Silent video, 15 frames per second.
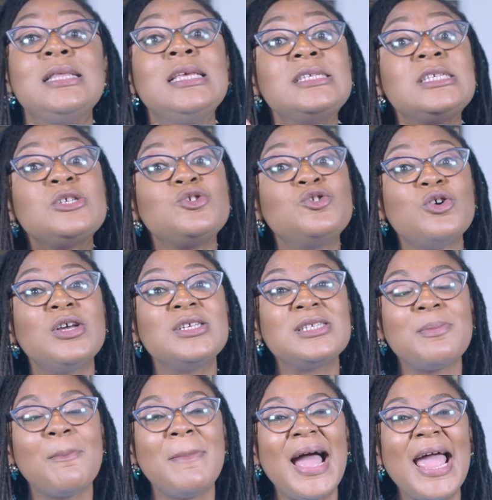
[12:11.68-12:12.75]
This is
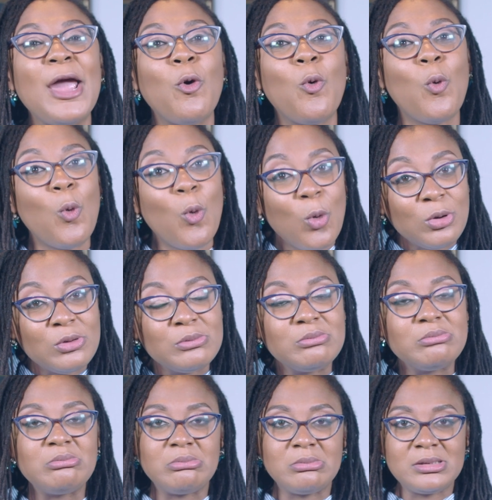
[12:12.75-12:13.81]
just my own
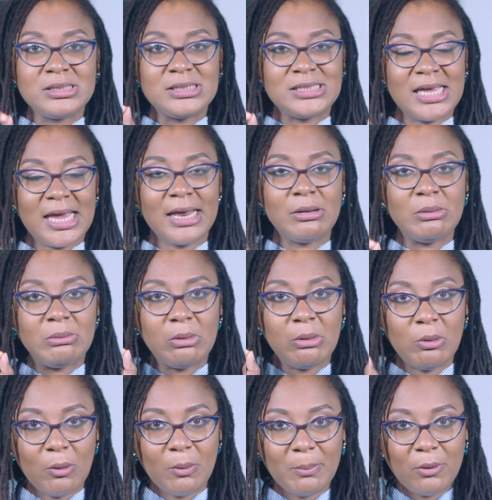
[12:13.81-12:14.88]
10
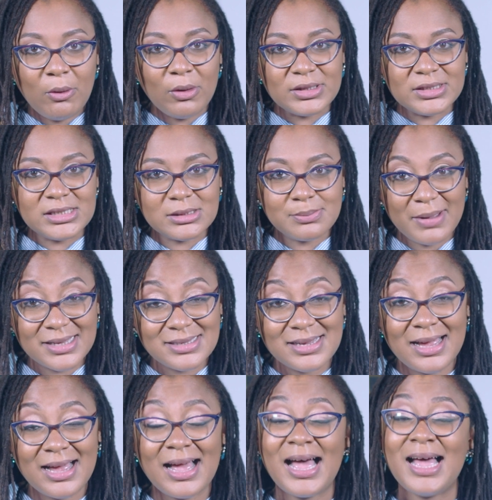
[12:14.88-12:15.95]
kobo on this
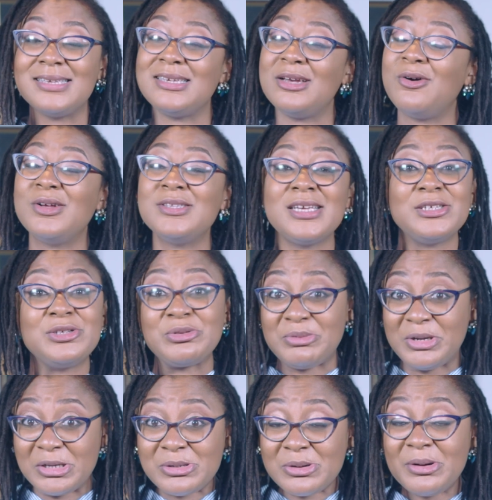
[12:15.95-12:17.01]
matter. As a content
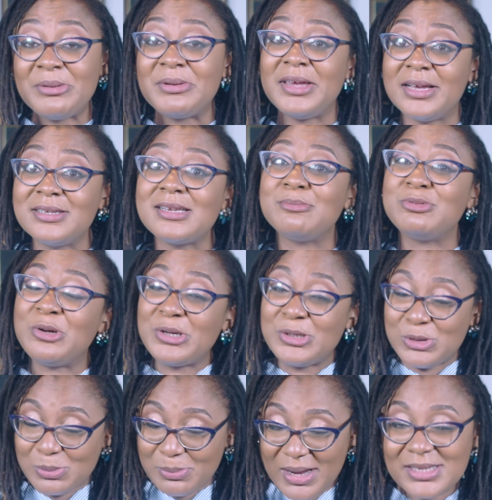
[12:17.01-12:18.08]
creator, yes, I'm
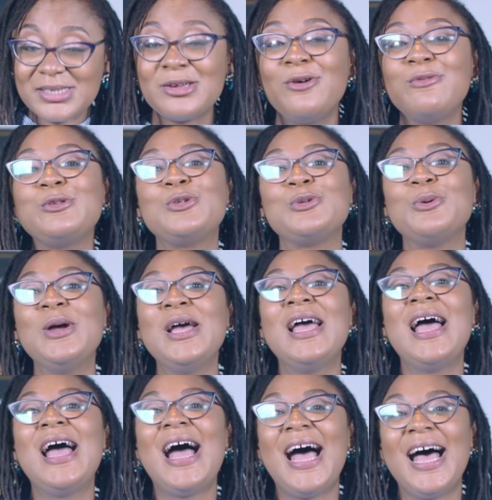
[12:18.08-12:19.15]
talking to myself too.
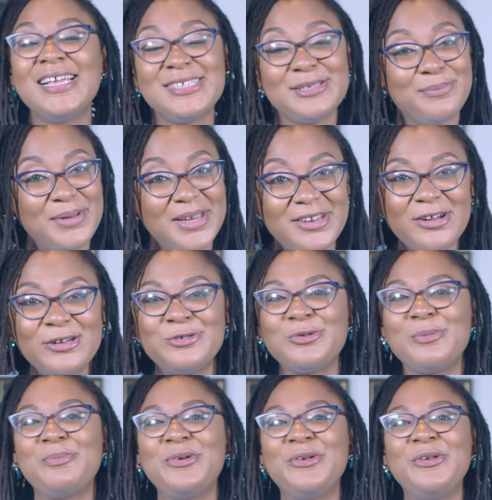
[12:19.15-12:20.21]
As a media
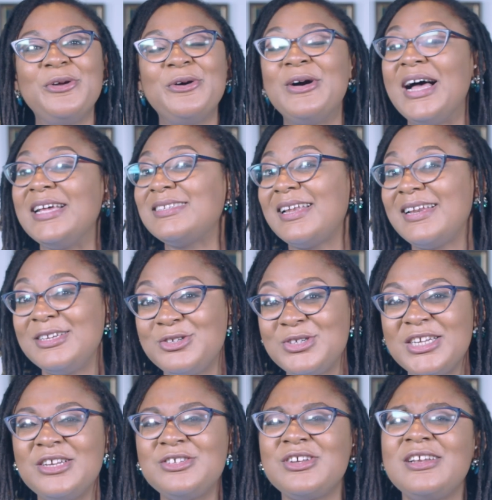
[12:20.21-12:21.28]
entrepreneur, as an
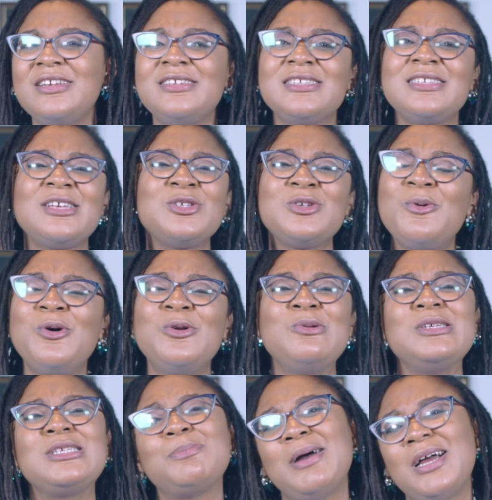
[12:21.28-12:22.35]
educationist, as someone
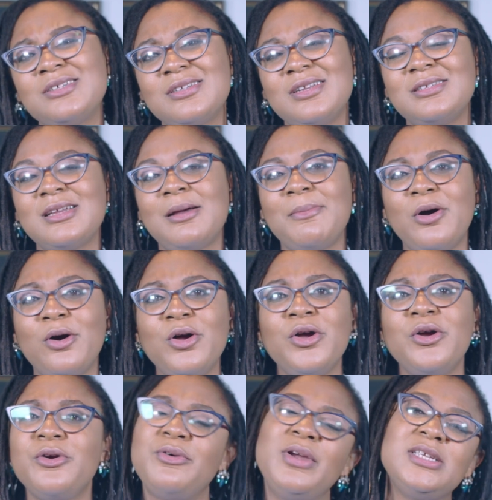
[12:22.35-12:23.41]
who is passionate about
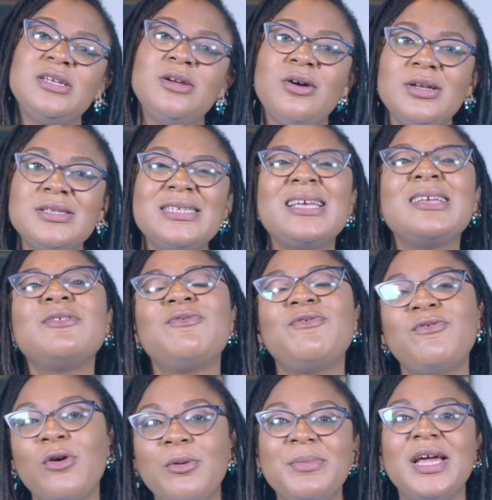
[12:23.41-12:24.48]
creating content
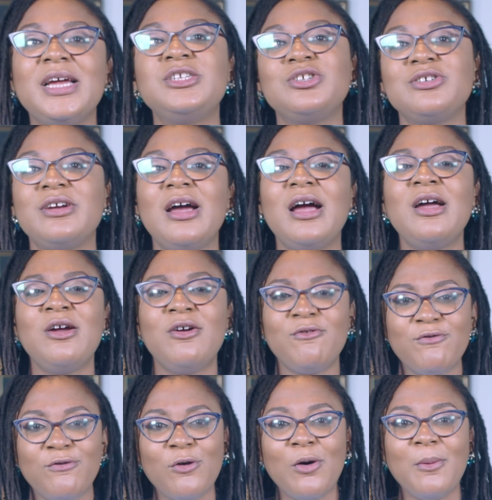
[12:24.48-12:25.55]
from Nigeria,
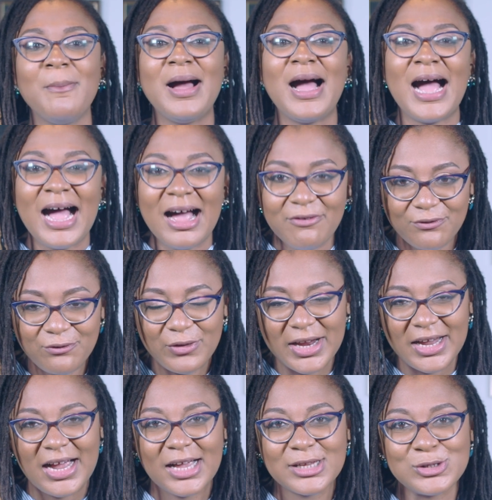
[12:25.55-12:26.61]
from
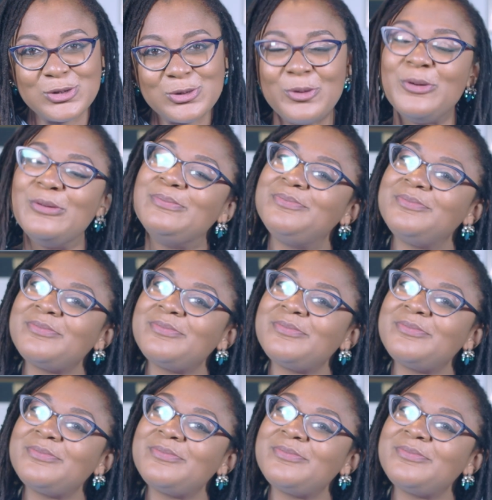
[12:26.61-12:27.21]
Africa. So